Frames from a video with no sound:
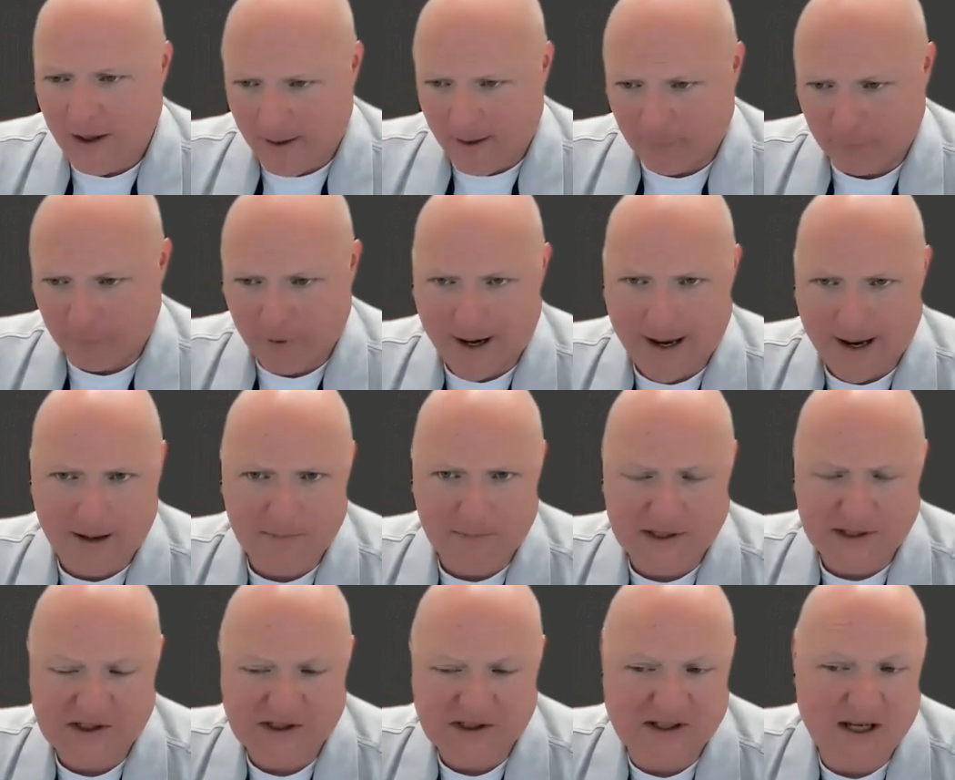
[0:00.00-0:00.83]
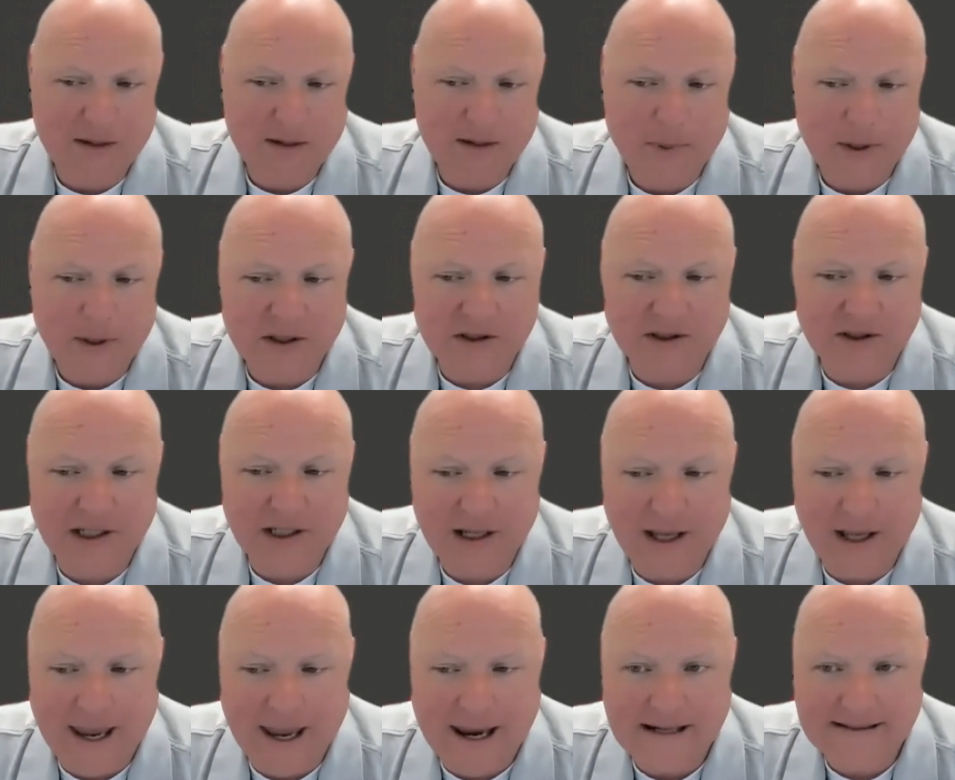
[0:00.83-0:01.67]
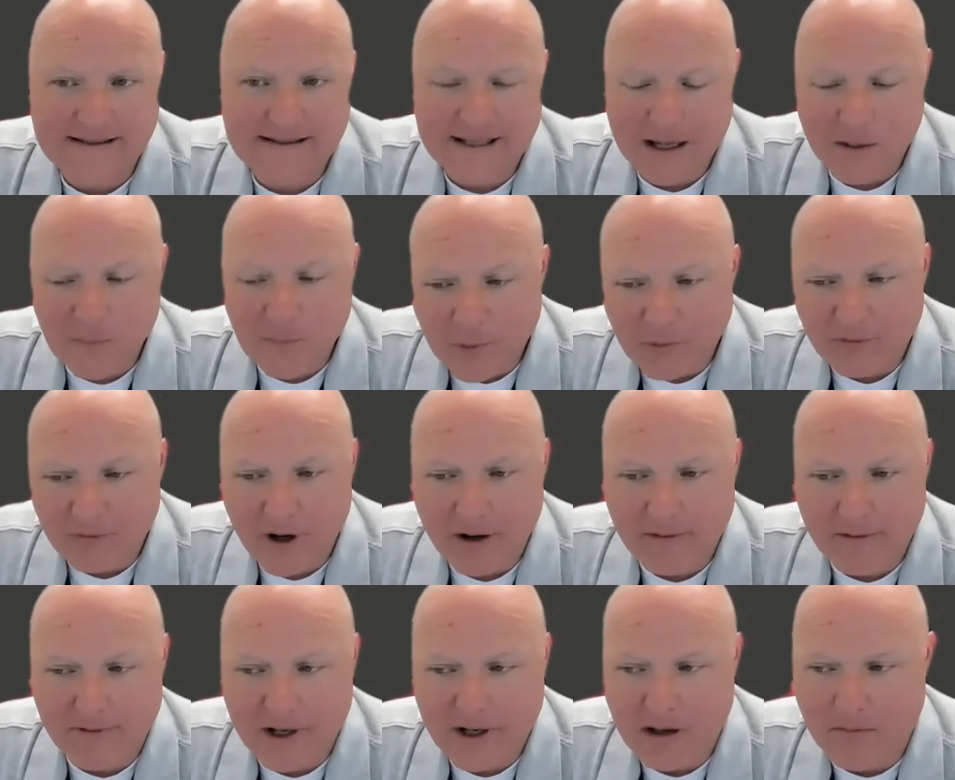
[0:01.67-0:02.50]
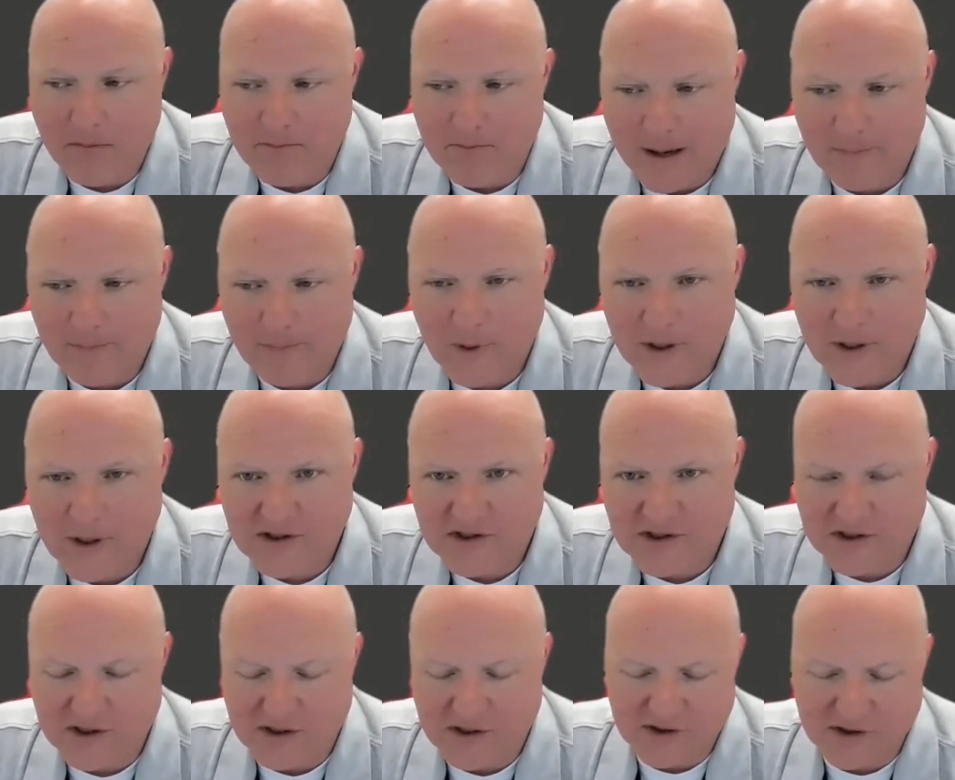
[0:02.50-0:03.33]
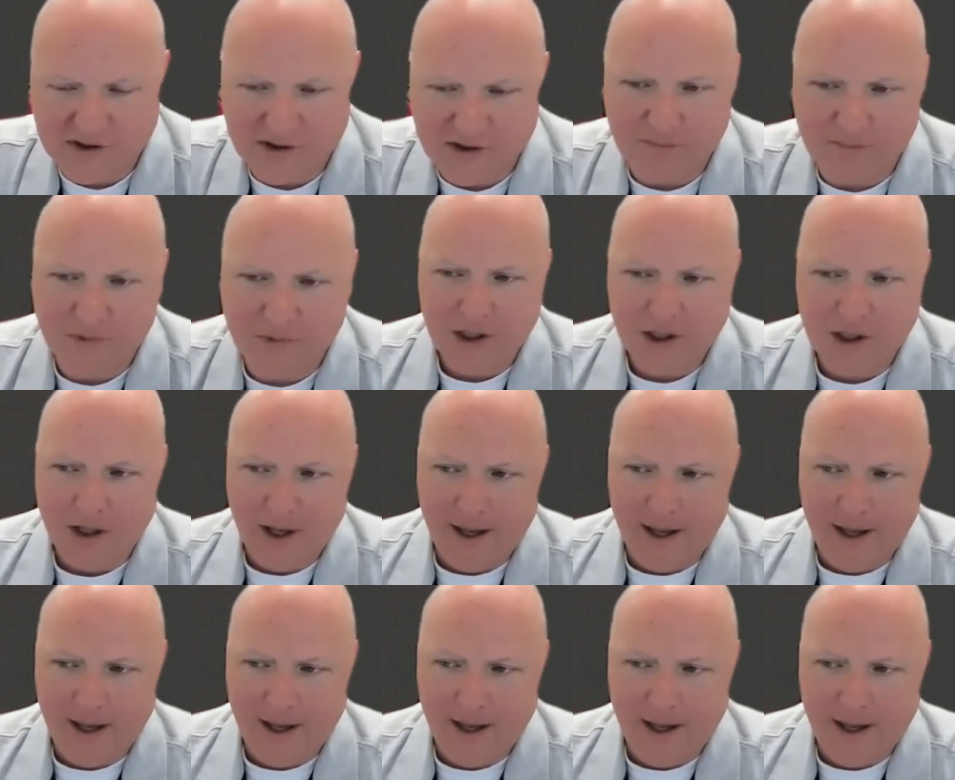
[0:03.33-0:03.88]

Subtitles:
RAM is typically a temporary memory system.